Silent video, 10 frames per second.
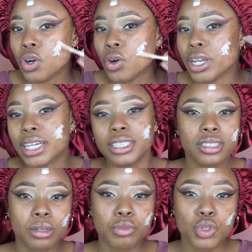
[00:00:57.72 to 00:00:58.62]
Only I
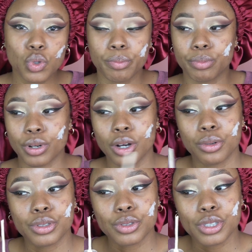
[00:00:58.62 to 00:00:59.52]
did some soap
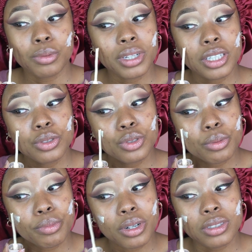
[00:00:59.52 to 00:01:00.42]
brows. Usually when I do
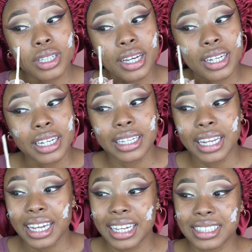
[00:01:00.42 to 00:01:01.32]
soap brows again,
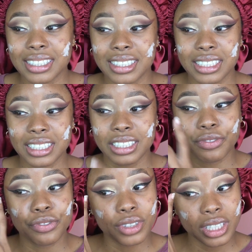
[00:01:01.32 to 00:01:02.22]
then I get to see the
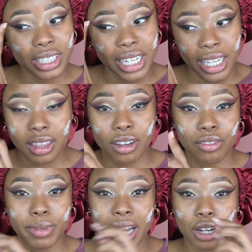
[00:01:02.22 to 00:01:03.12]
full length
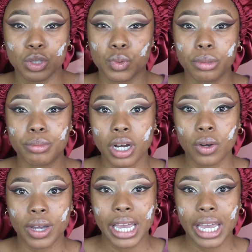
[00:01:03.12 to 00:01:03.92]
of my actual brow